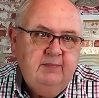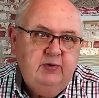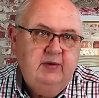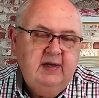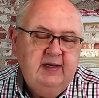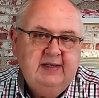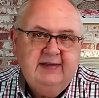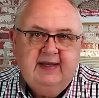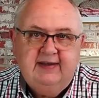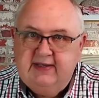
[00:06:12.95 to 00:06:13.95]
so that it
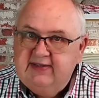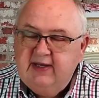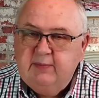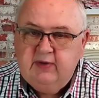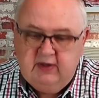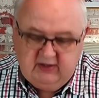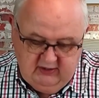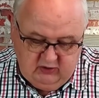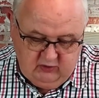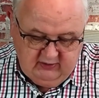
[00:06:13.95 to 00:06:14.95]
is nicely stable in
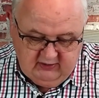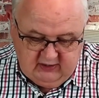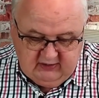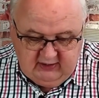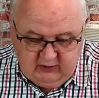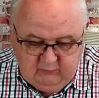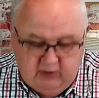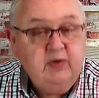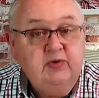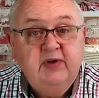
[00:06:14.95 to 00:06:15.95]
its consistency,
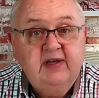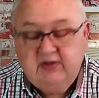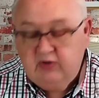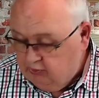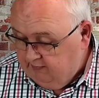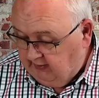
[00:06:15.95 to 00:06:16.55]
but also tastes good.